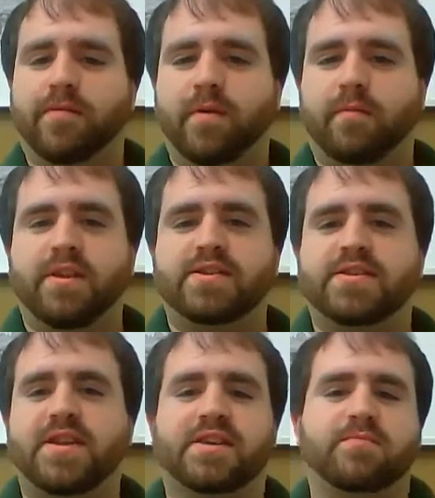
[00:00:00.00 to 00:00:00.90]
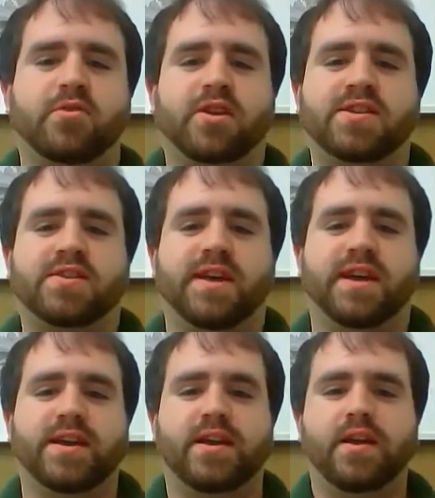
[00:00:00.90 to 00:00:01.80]
from this textbook is
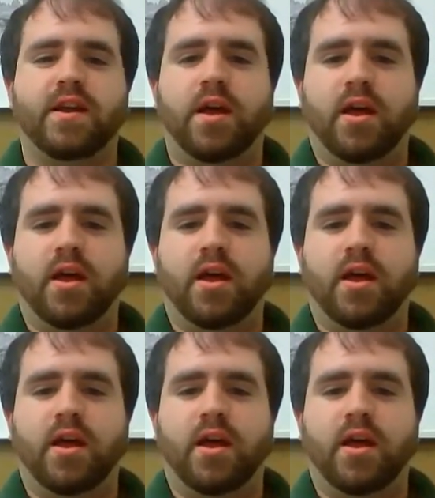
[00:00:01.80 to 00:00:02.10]
that